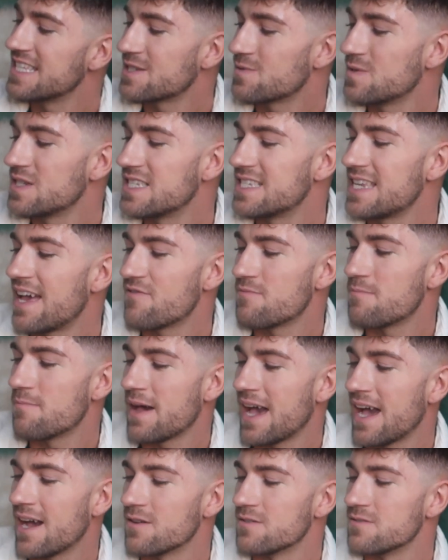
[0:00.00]
This was
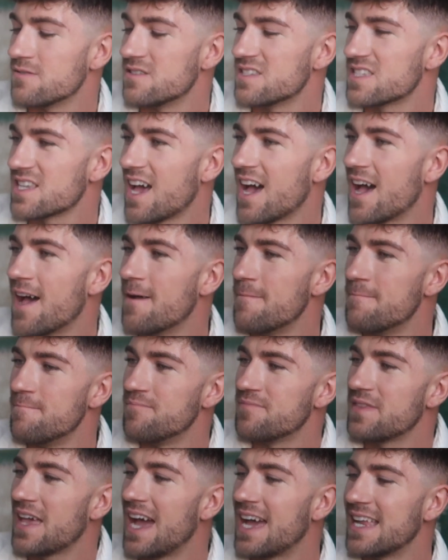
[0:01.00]
£7,
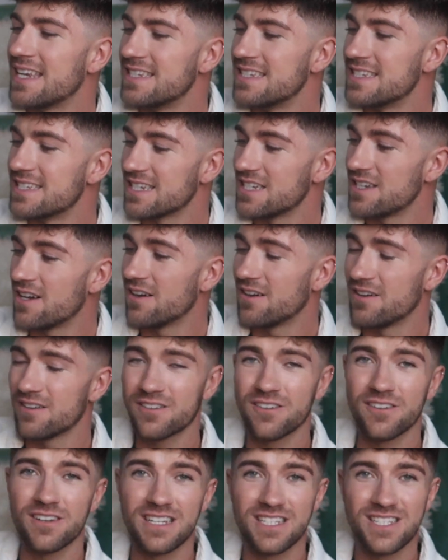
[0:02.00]
and
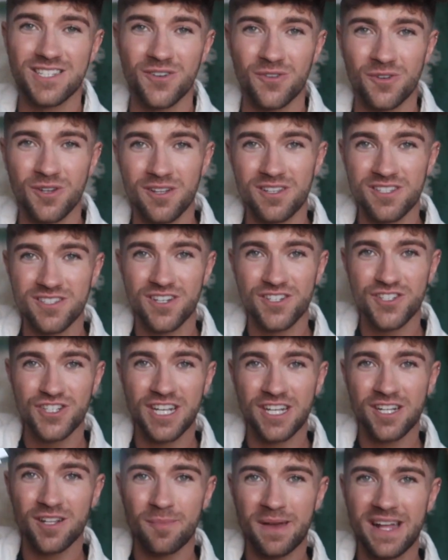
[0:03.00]
oh god, it's so cool. It's got
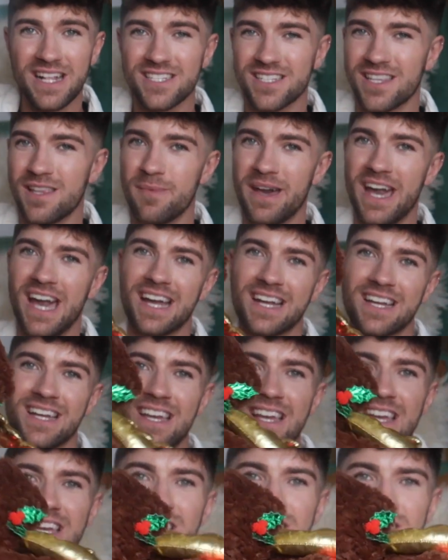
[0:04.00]
jingle bells on the back.
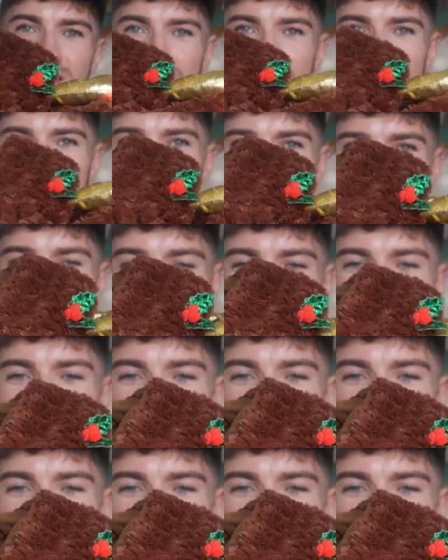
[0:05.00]
So obviously just,